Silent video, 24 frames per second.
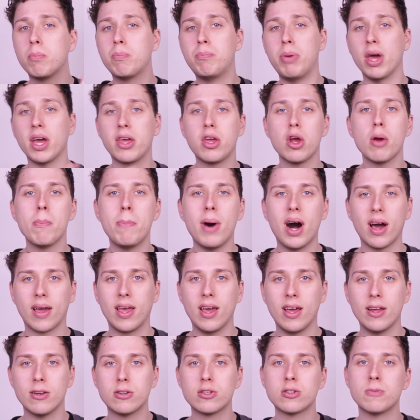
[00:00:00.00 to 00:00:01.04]
pick your
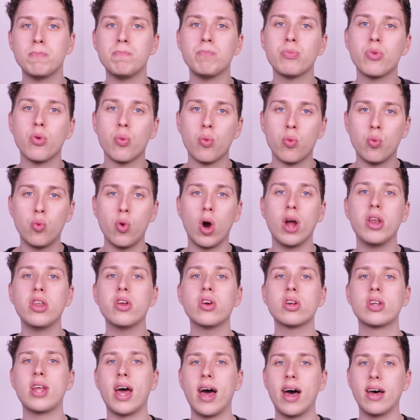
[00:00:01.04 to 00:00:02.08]
buckets, run
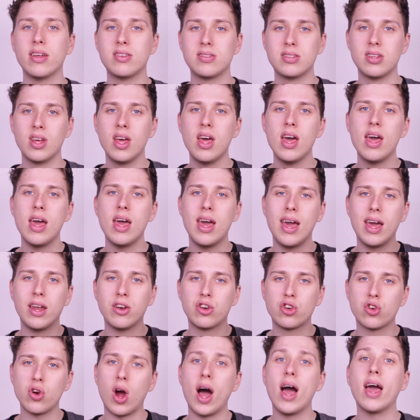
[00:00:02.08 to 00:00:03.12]
your tests, and
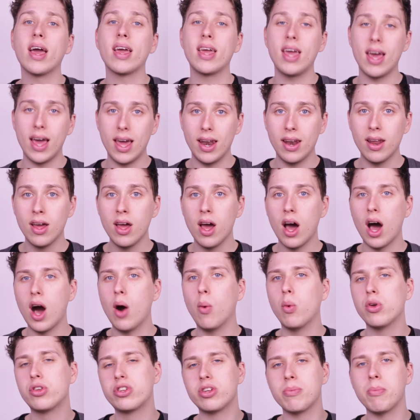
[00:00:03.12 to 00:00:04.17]
try again
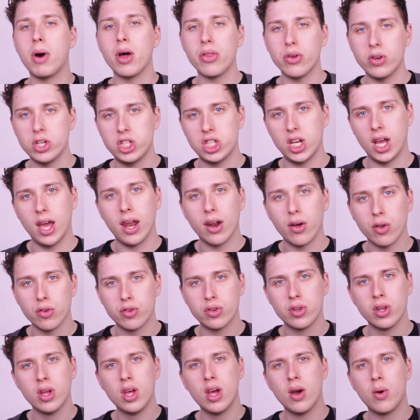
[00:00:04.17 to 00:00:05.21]
with some other
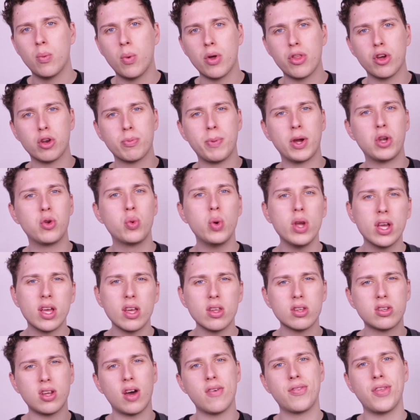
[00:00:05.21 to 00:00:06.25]
channels. Whether it's by tweaking
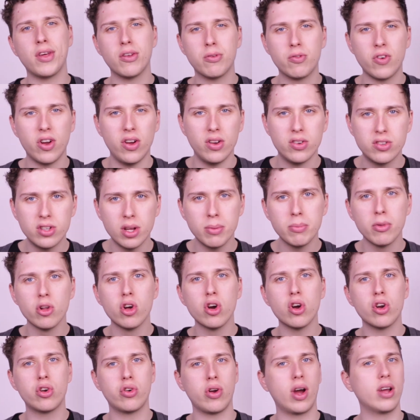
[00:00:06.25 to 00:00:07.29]
stuff that's very
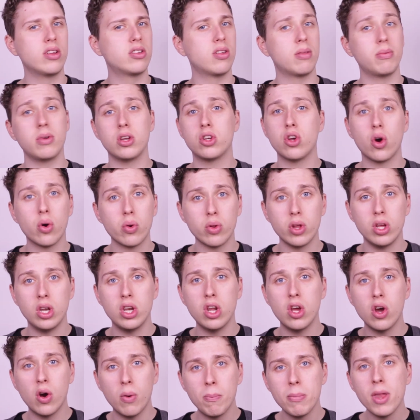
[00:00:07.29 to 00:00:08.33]
similar, or trying something totally
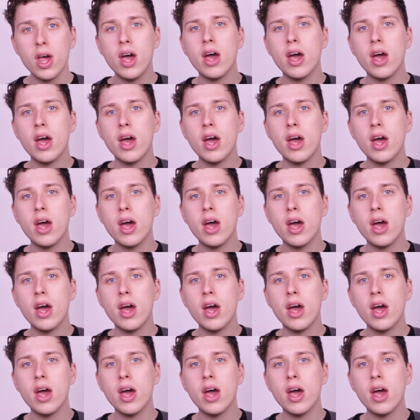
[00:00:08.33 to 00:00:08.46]
new,